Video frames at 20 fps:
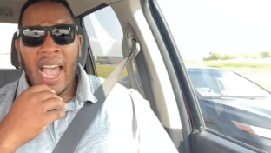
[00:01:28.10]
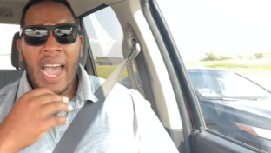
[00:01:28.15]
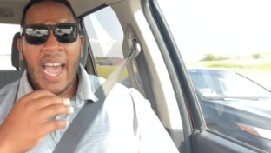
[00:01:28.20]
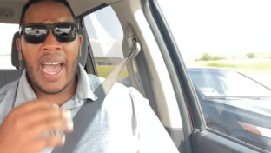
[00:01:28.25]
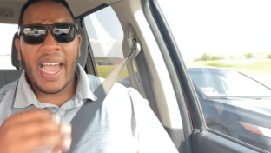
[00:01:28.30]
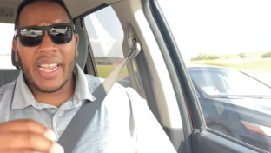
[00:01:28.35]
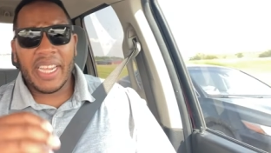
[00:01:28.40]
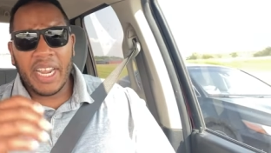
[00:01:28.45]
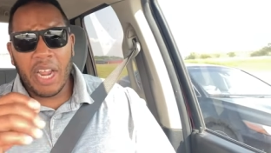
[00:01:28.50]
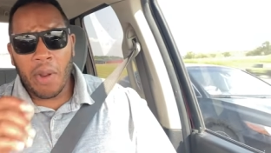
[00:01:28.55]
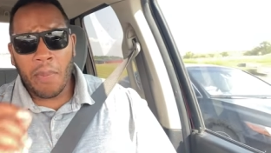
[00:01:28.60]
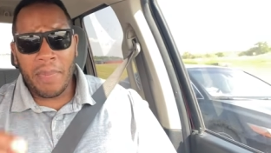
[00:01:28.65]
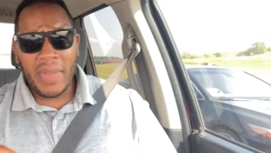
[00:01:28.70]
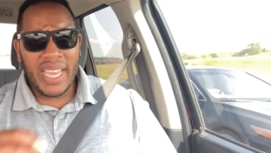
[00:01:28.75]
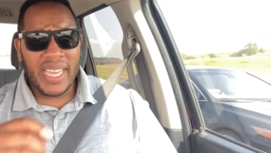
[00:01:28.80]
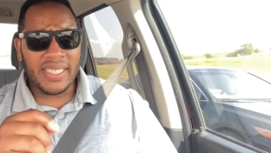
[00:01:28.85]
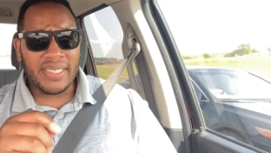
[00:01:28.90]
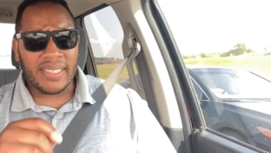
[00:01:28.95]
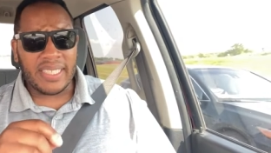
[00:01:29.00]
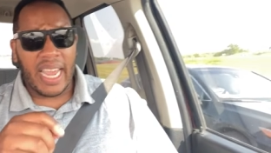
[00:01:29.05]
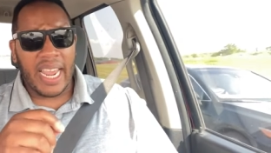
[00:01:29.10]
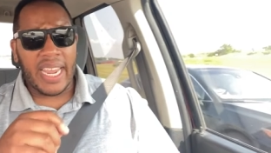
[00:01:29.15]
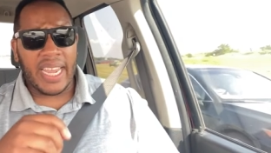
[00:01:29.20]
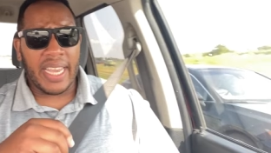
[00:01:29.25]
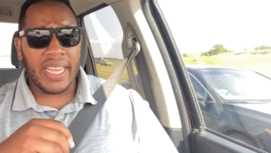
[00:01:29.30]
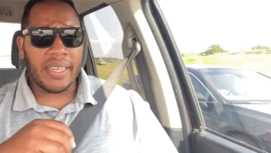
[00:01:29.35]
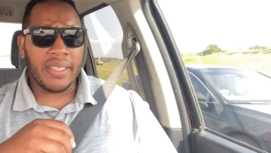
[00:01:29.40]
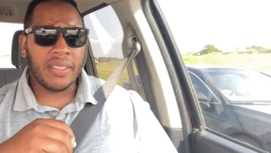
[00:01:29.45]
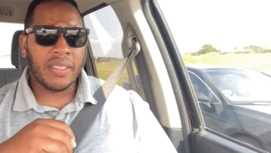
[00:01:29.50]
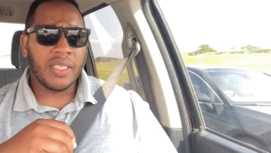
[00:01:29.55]
I hear men
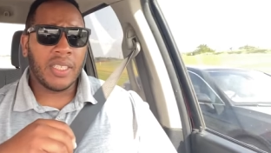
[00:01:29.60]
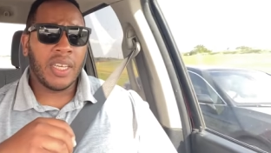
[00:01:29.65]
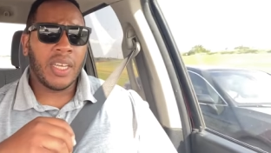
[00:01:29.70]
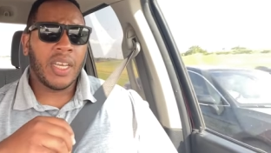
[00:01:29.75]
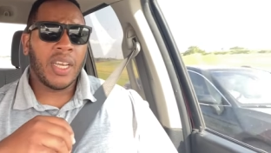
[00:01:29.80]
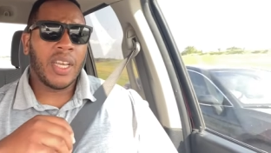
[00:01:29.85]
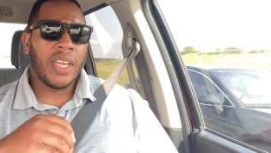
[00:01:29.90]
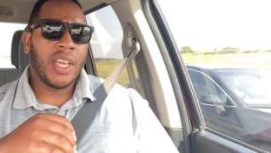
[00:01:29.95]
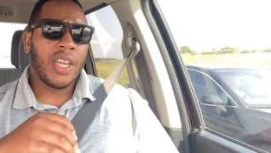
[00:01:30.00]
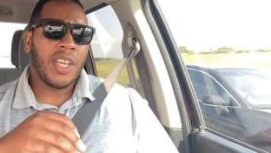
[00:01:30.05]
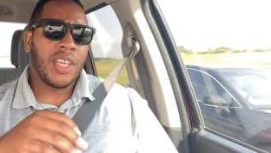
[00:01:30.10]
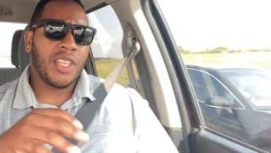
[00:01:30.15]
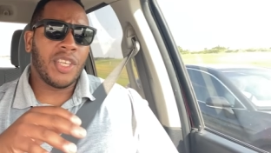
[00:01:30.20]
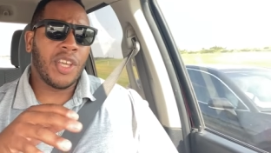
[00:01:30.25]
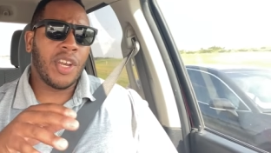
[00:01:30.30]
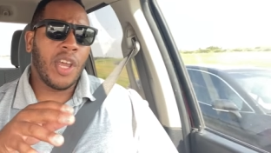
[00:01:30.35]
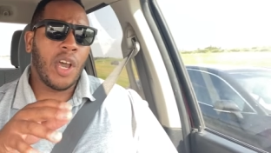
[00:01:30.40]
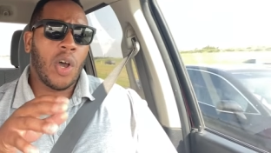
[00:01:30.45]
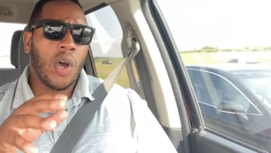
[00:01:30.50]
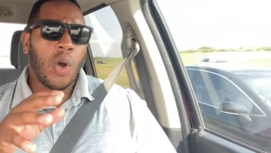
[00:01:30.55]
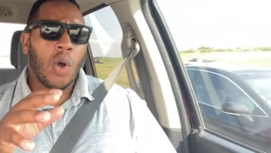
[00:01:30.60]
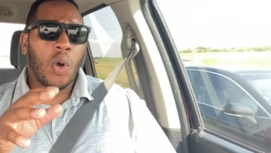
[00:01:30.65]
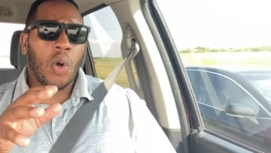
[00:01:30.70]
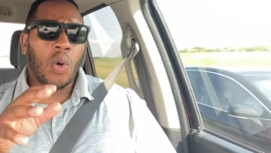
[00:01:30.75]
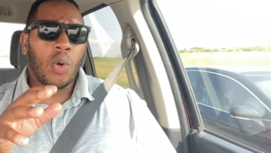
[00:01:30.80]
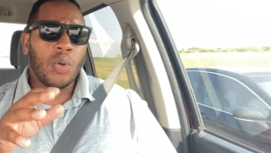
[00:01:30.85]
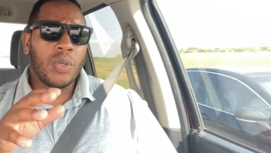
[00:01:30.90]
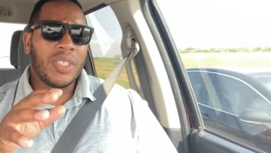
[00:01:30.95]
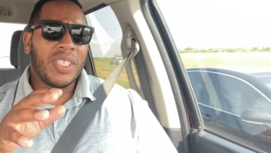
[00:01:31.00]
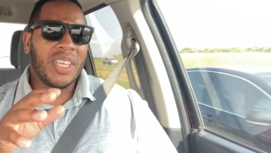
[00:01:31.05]
saying, you know,